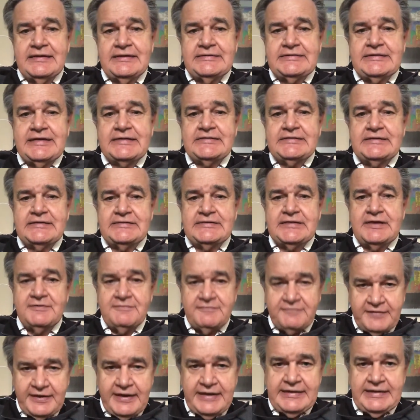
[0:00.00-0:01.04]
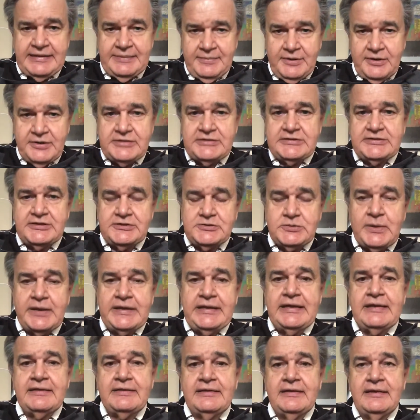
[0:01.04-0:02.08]
Texas on Friday, March the
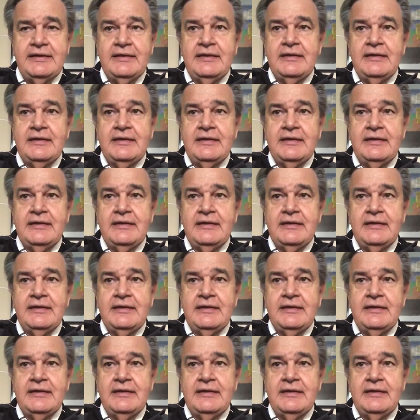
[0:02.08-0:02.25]
20th,